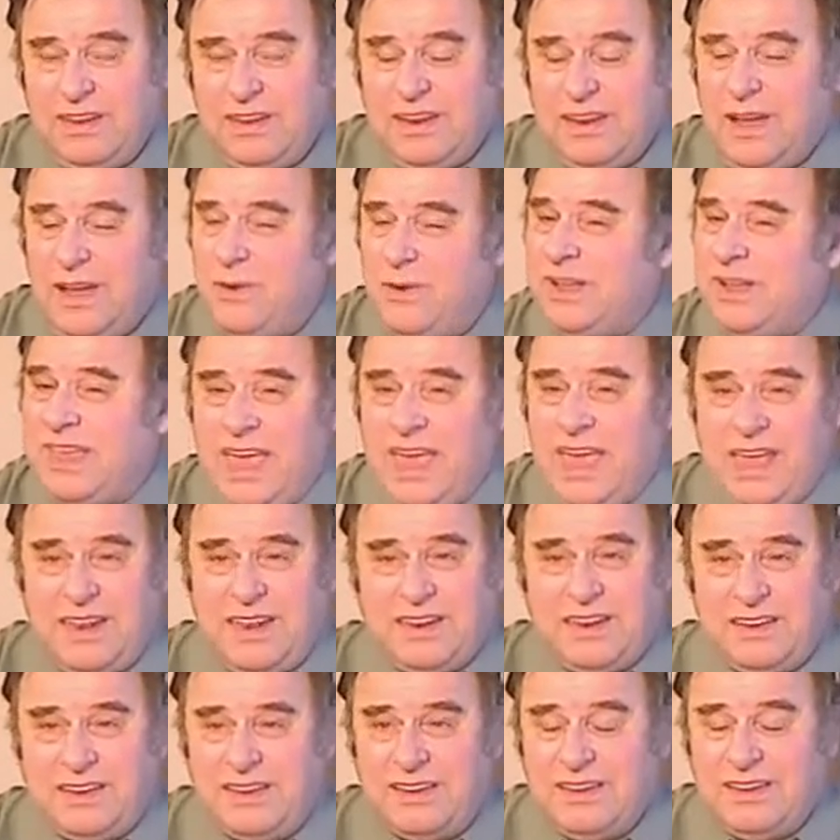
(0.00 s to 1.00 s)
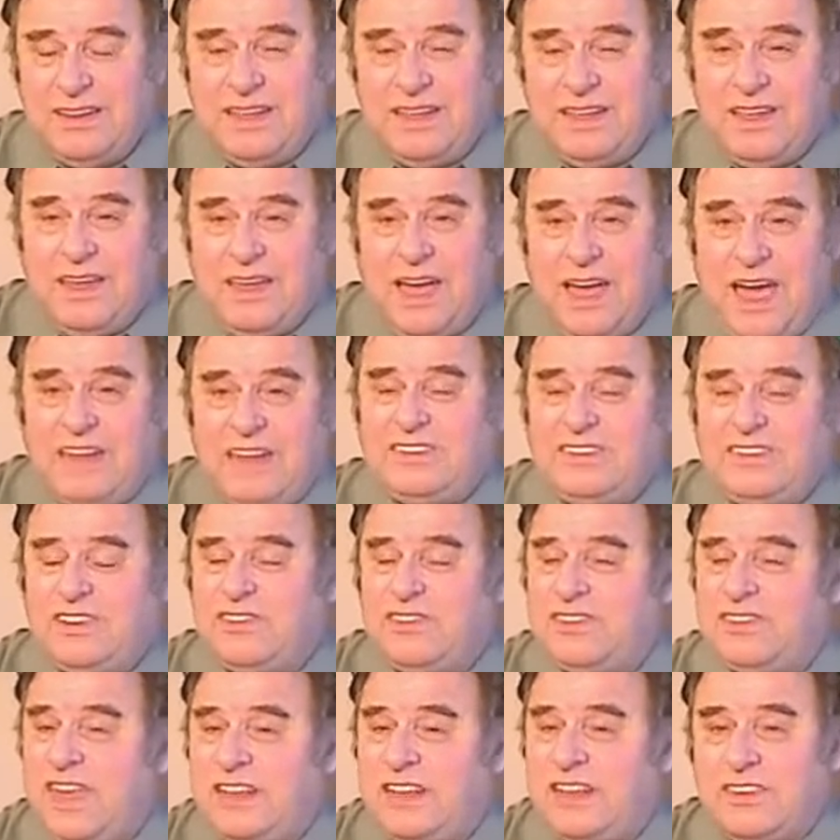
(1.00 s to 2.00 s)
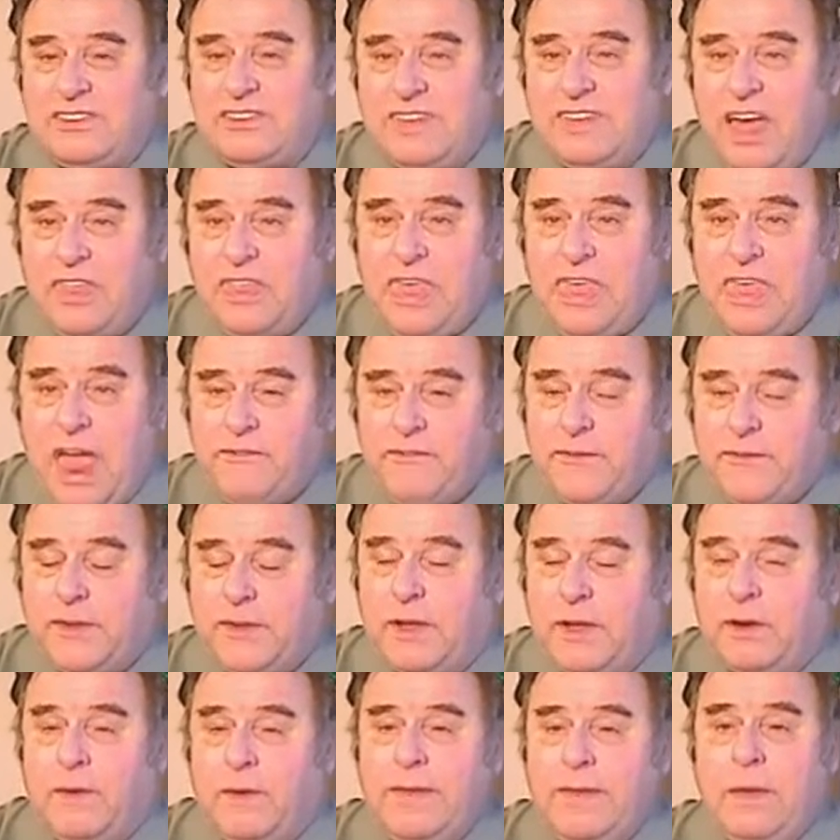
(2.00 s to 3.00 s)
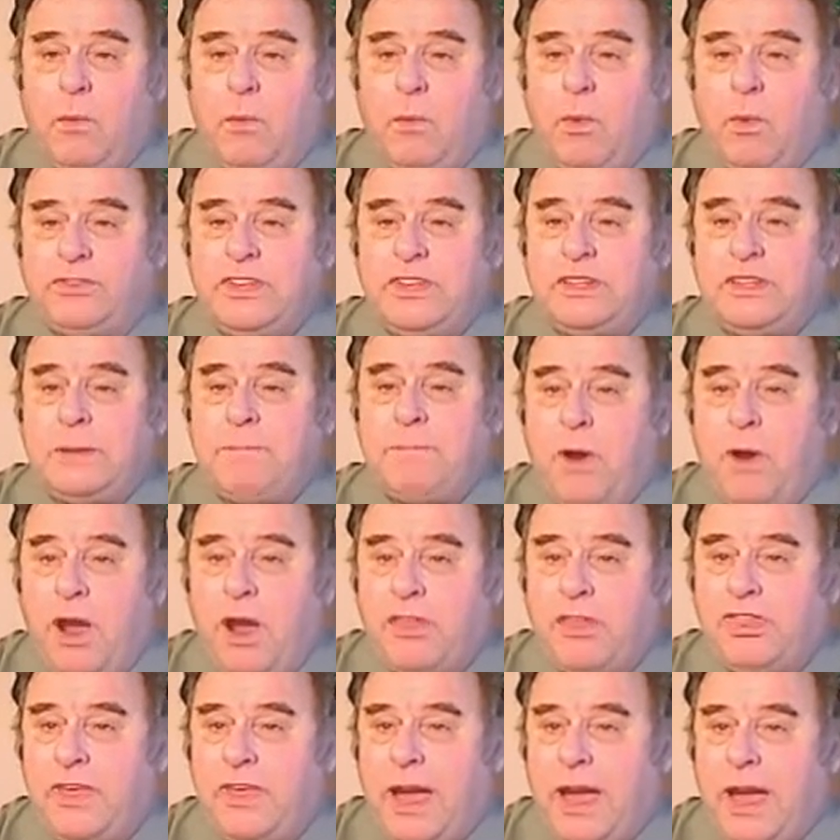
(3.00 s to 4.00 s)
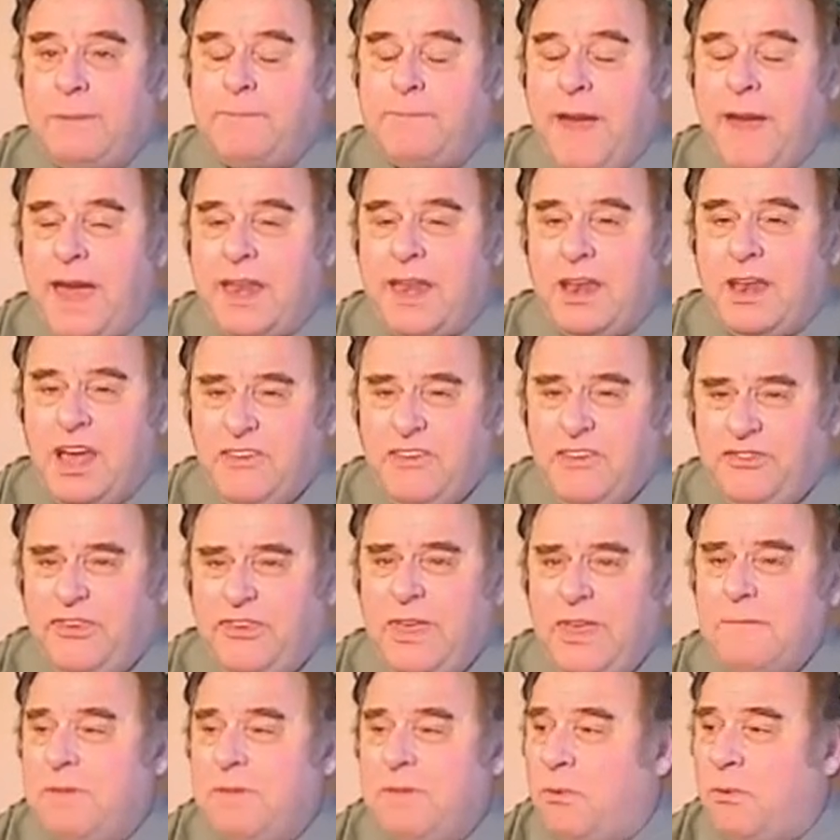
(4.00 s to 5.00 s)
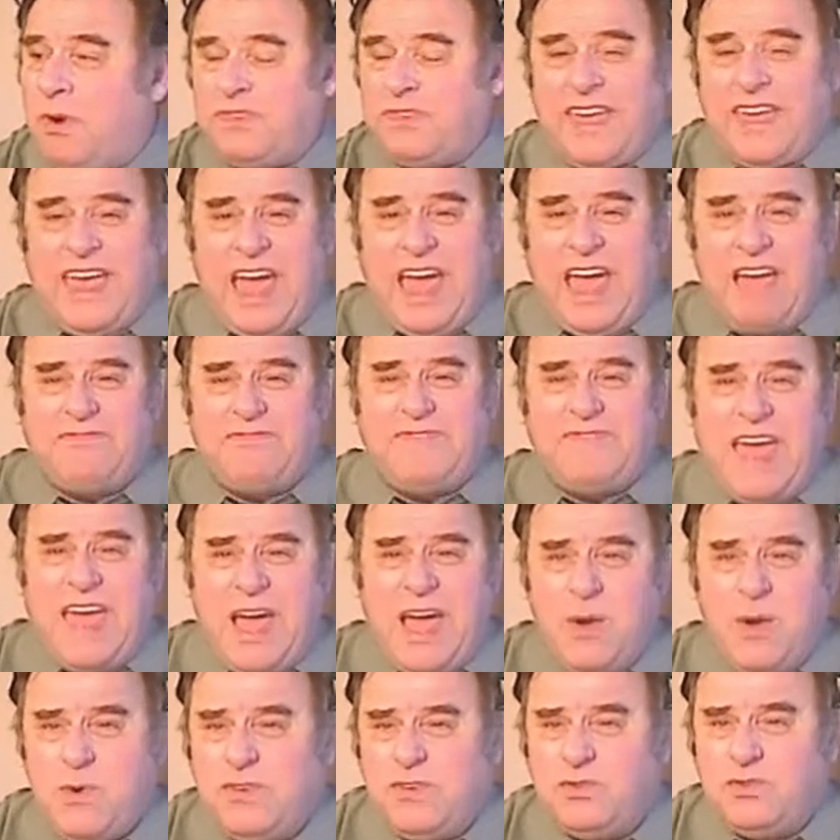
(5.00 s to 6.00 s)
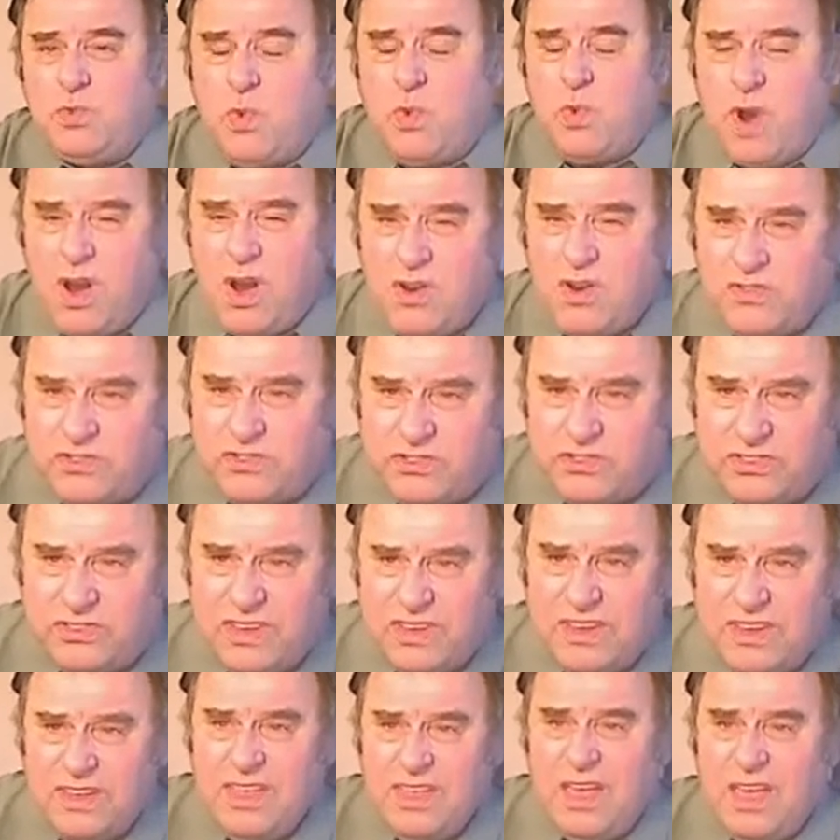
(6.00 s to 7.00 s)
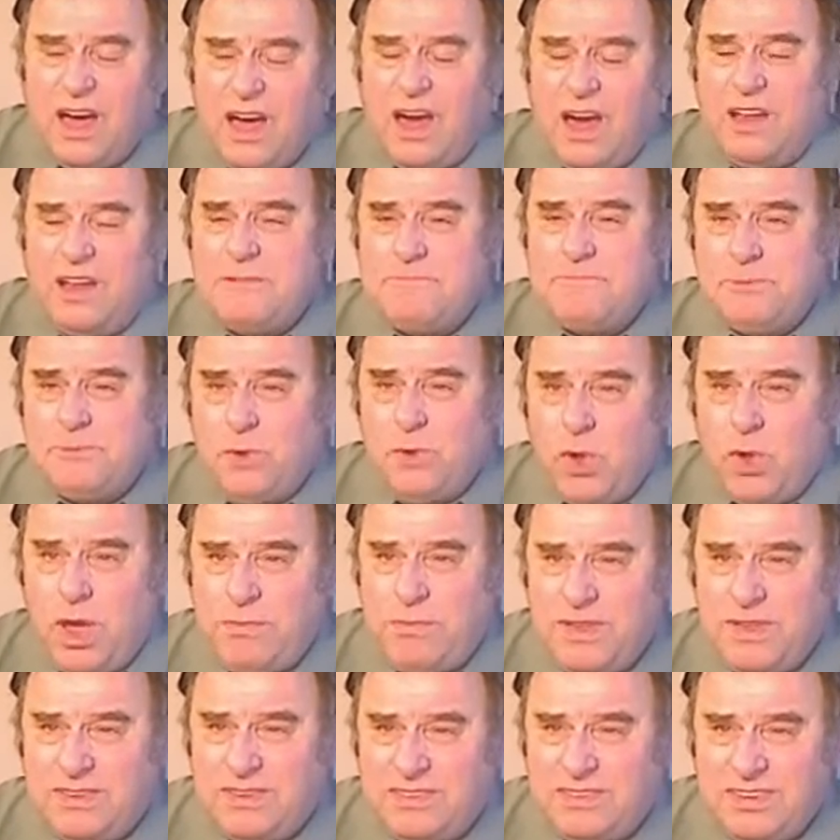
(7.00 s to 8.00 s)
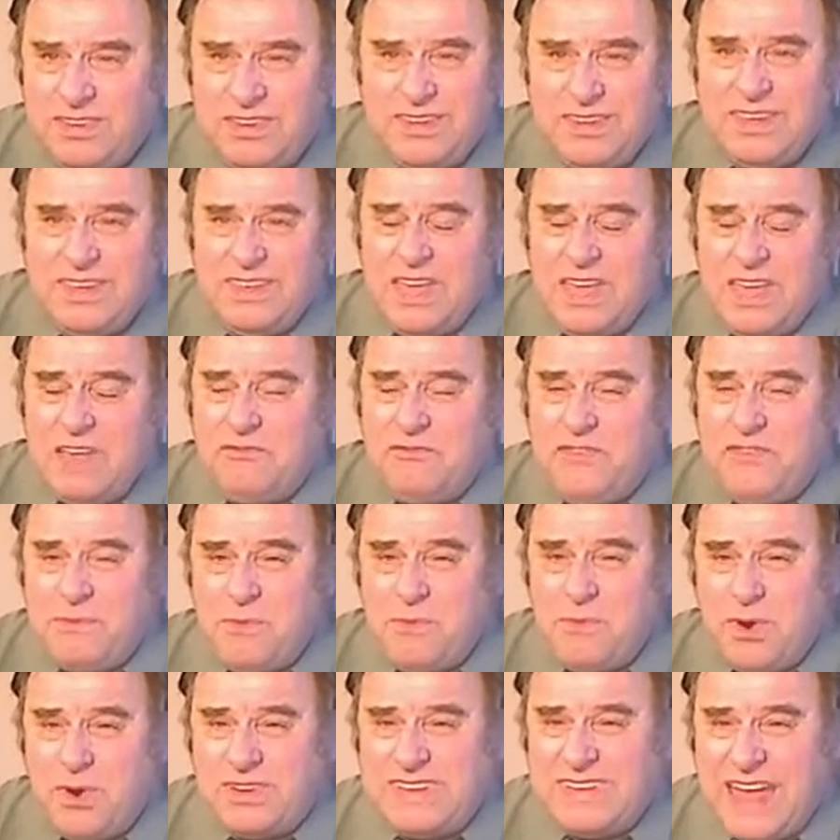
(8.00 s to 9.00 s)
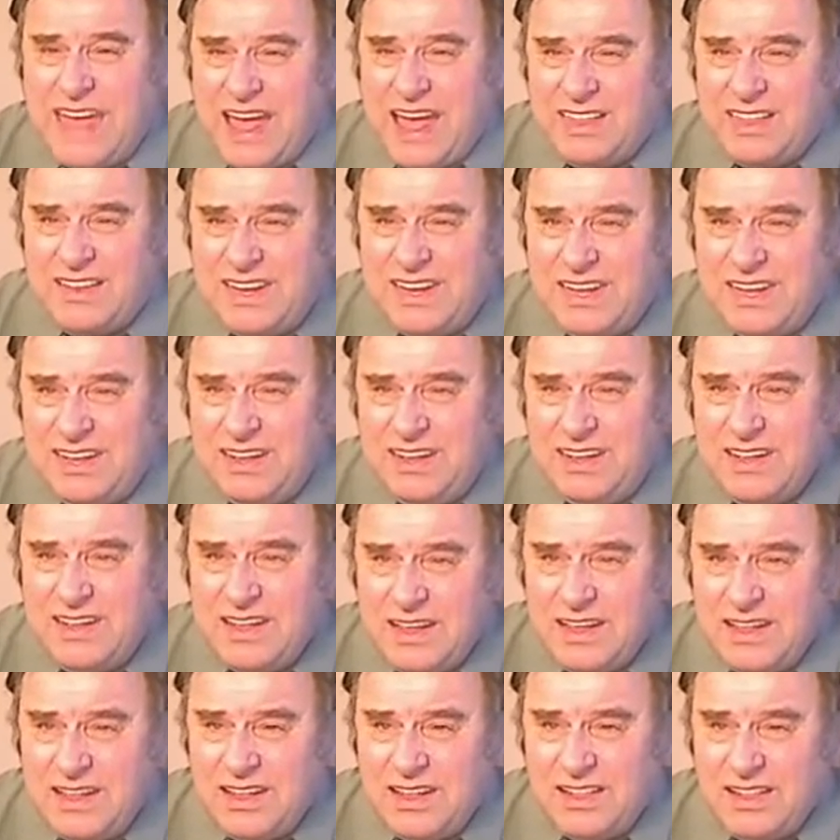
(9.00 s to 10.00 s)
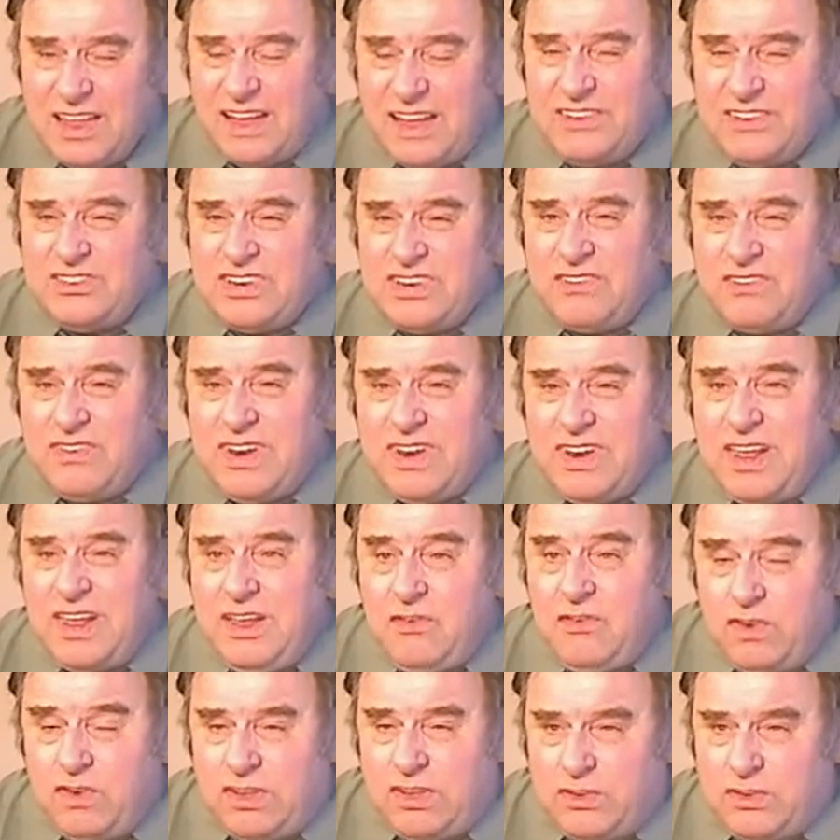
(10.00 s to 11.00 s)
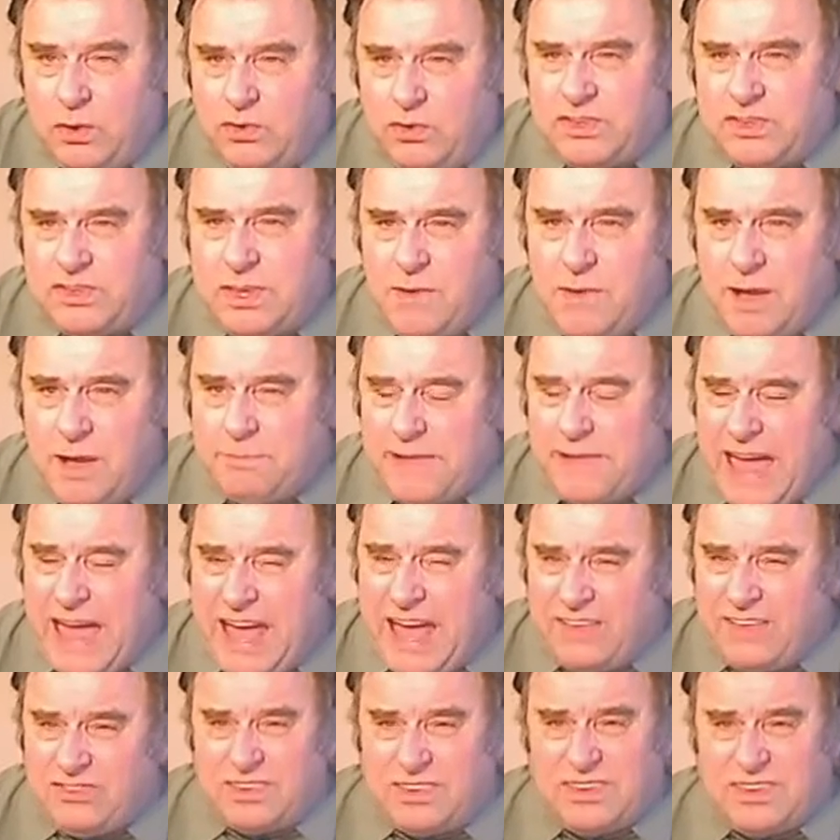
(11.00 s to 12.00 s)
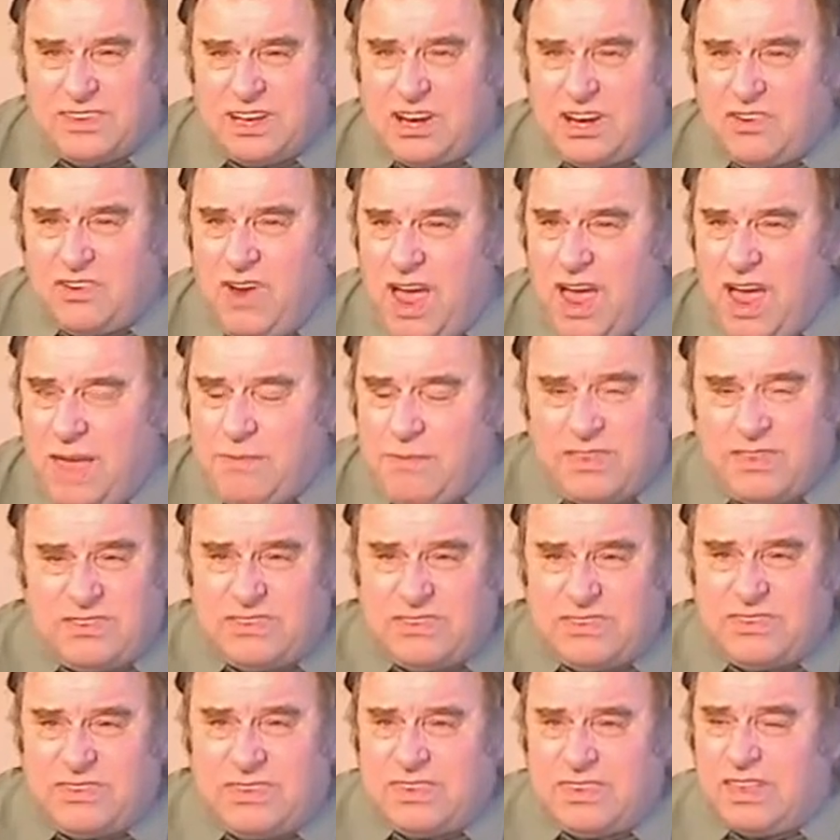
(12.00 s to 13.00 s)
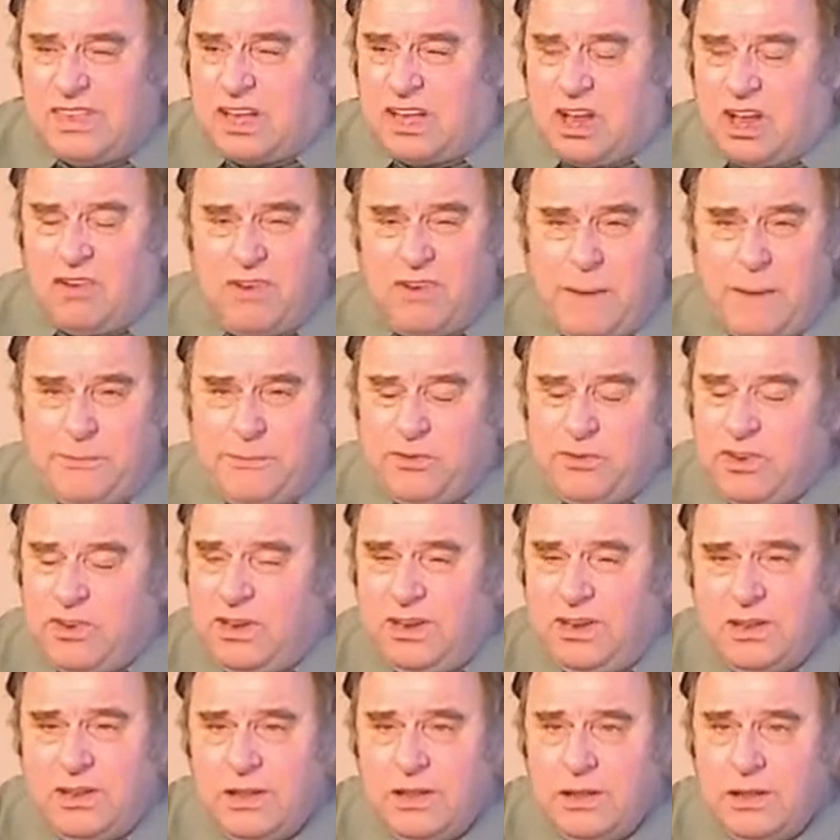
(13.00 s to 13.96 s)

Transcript: Now again, I just say to South Africa, wasn't apartheid bad enough? But what they have now is worse. Unemployment, infant mortality, longevity reduced among blacks, and the crime, it's the corruption.